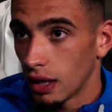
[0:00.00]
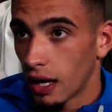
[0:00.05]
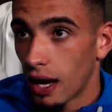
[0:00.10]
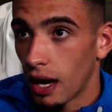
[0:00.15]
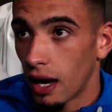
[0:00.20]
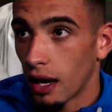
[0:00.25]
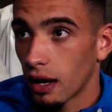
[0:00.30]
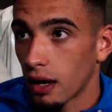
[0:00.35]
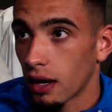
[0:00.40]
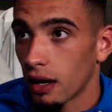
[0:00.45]

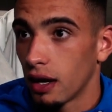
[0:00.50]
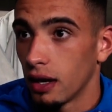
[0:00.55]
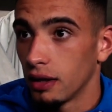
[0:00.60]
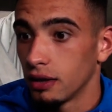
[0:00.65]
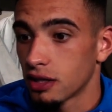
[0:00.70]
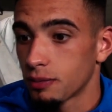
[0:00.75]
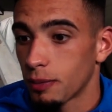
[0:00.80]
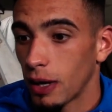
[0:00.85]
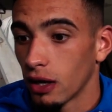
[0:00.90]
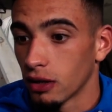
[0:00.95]
Yeah,
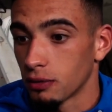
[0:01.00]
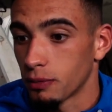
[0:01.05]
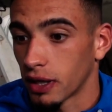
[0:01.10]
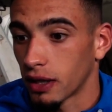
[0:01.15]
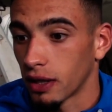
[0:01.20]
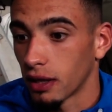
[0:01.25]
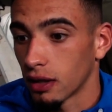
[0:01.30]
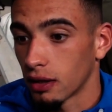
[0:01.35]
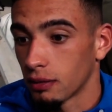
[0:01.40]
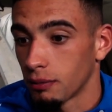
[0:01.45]
despite us
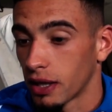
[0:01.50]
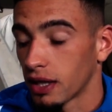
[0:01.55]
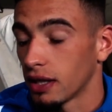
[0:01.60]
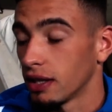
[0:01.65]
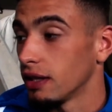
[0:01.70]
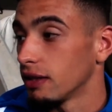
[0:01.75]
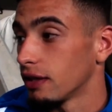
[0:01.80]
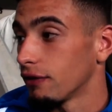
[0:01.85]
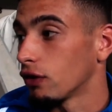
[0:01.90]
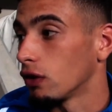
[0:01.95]

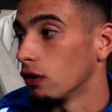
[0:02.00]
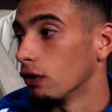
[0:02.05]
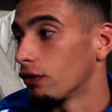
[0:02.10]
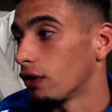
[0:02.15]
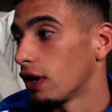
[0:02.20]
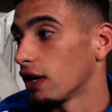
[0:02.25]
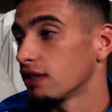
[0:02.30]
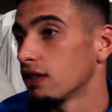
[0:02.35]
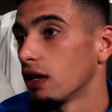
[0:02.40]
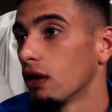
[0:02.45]
making it difficult
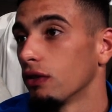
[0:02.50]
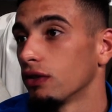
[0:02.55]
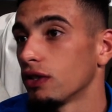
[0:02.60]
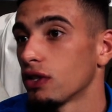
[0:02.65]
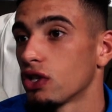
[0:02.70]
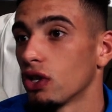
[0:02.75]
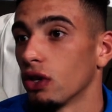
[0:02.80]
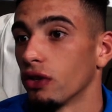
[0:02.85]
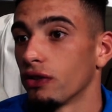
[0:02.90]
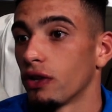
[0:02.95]
for ourselves, it
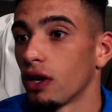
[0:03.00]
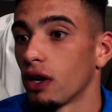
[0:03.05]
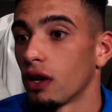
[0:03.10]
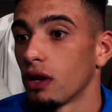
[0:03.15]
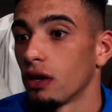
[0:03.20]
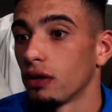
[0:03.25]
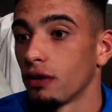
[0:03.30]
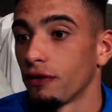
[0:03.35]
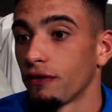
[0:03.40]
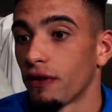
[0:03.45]
shows the
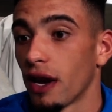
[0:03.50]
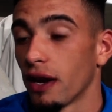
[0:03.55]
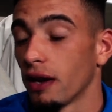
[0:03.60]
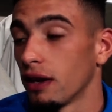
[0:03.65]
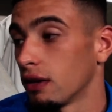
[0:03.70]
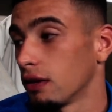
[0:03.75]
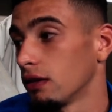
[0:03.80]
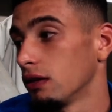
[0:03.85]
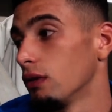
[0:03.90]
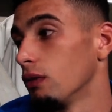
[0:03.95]
fight
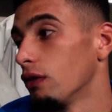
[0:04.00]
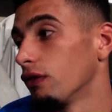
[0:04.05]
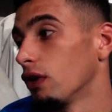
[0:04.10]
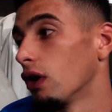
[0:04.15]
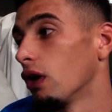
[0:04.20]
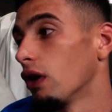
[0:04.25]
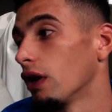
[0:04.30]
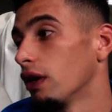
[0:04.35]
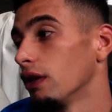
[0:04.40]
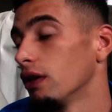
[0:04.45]
that we've
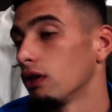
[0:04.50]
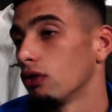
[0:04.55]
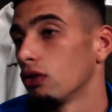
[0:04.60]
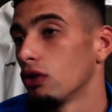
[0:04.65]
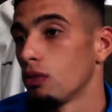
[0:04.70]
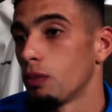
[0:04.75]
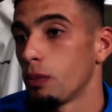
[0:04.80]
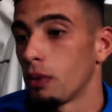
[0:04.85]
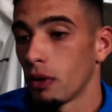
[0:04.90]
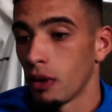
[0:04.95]
got in the
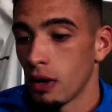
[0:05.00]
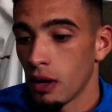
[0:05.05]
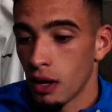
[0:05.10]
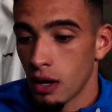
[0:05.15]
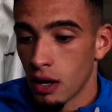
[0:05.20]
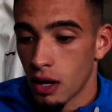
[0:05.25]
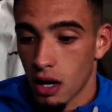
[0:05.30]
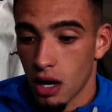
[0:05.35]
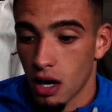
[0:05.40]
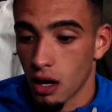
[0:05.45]
group.
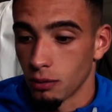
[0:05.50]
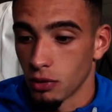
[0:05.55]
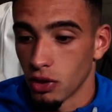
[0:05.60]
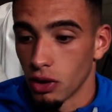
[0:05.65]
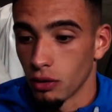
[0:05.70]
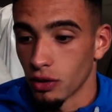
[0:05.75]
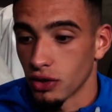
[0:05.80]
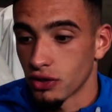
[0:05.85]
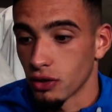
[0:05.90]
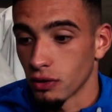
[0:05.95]
You
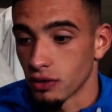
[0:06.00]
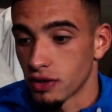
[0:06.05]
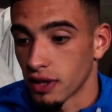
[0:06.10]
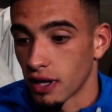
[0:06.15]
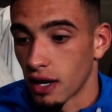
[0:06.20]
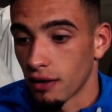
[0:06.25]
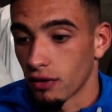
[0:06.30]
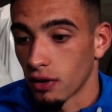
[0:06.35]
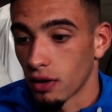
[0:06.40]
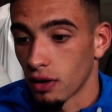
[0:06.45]
know, we stuck
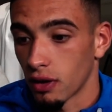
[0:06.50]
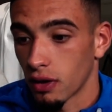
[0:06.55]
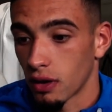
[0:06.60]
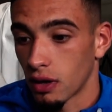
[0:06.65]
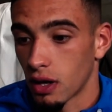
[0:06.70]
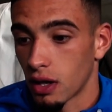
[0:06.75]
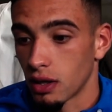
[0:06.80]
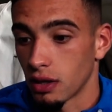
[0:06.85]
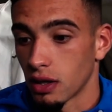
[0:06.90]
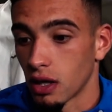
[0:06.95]
together
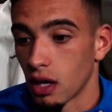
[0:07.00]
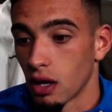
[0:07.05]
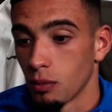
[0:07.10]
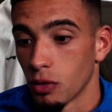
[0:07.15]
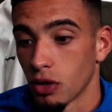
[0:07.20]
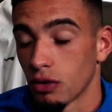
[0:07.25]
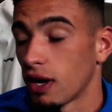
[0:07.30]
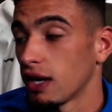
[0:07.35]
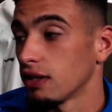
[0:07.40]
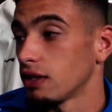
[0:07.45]
and
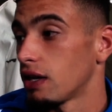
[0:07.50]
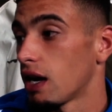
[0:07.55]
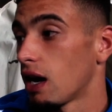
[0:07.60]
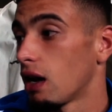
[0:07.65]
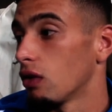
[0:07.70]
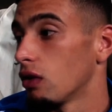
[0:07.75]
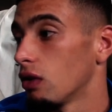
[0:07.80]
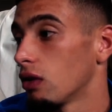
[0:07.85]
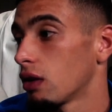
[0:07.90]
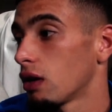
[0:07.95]
we grinded it
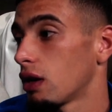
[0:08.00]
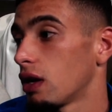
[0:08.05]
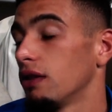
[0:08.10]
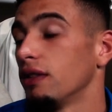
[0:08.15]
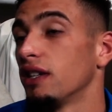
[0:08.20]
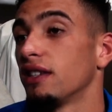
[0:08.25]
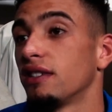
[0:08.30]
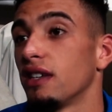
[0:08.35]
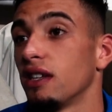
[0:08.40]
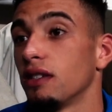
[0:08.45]
out. And
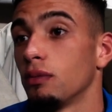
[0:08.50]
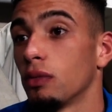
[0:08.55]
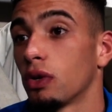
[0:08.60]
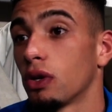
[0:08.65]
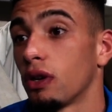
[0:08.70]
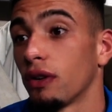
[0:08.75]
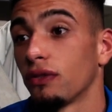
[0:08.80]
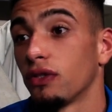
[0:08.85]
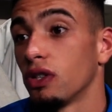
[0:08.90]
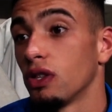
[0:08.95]
this season we're
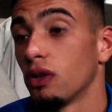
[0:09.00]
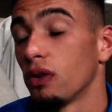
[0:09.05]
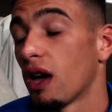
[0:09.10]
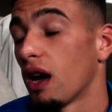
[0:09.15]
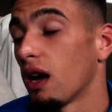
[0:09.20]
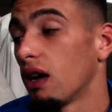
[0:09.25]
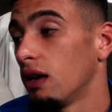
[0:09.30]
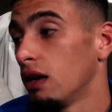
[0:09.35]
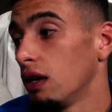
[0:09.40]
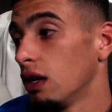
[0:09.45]
going to have to do
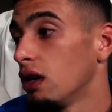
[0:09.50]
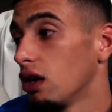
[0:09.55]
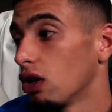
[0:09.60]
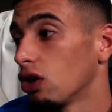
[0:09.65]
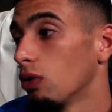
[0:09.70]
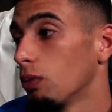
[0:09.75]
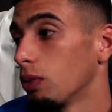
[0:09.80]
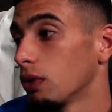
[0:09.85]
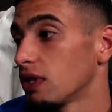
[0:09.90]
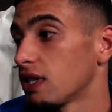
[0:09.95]
that a
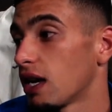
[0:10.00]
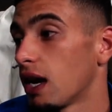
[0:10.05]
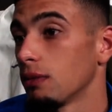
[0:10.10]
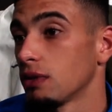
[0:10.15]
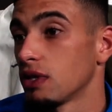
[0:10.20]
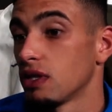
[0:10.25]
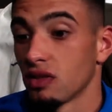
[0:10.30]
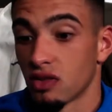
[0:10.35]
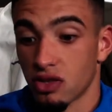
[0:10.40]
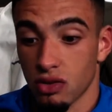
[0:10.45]
couple of
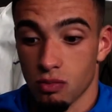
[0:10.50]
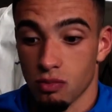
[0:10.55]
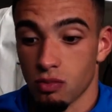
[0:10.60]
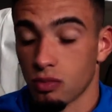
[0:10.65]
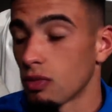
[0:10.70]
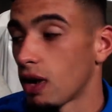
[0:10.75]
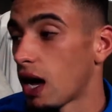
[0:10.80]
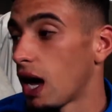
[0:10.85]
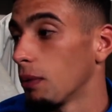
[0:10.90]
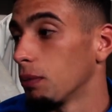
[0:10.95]
times in some
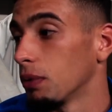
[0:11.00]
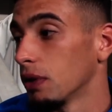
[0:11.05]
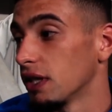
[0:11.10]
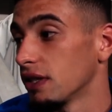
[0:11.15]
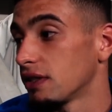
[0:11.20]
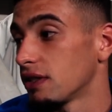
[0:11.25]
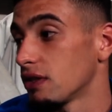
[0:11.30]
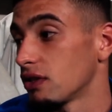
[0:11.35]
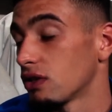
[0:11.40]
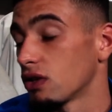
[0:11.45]
hard
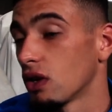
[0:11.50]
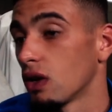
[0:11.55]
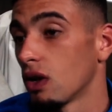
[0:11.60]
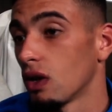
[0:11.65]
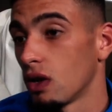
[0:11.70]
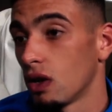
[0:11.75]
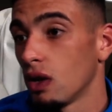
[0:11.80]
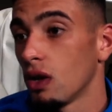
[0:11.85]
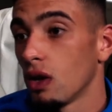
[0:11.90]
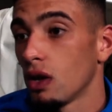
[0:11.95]
places. So,
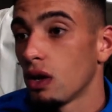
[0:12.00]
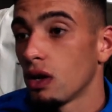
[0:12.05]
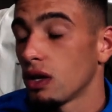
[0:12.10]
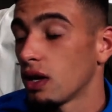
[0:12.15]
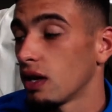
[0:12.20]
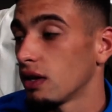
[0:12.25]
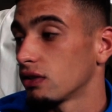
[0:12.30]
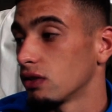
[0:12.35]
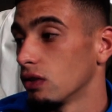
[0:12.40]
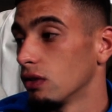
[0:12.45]

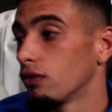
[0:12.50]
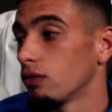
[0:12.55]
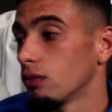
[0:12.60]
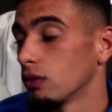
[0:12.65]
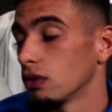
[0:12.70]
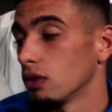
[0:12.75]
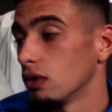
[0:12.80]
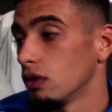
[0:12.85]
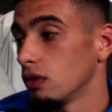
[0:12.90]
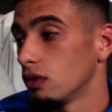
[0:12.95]
yeah, it's good for
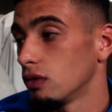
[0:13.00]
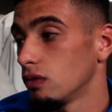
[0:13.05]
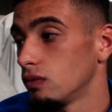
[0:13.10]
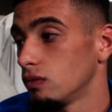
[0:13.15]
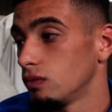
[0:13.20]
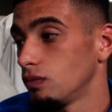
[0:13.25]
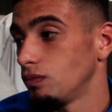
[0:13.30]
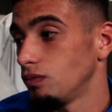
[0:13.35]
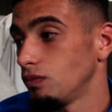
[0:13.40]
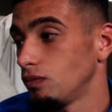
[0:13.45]

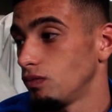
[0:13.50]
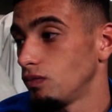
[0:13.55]
us.